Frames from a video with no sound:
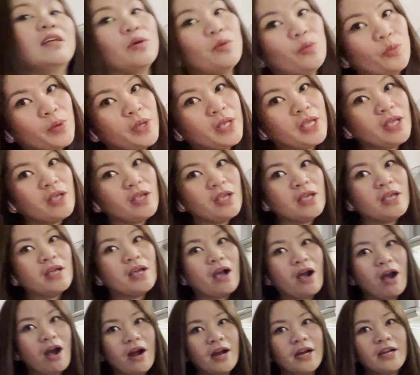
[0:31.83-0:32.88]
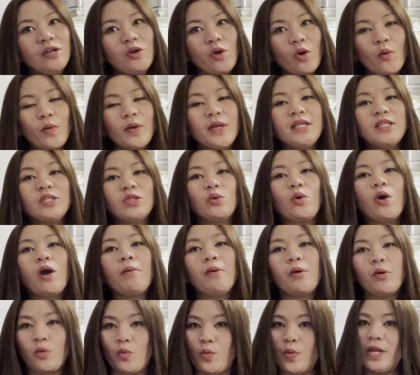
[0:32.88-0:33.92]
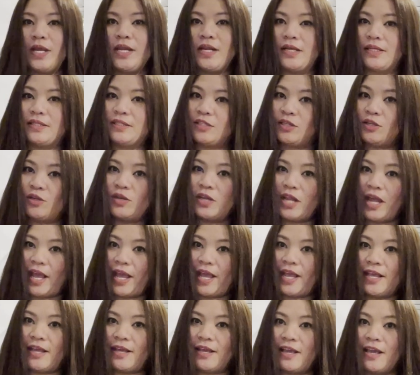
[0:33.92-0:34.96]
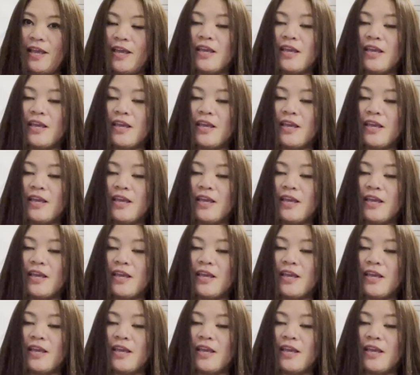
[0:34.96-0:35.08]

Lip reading: we are going to have a winner today.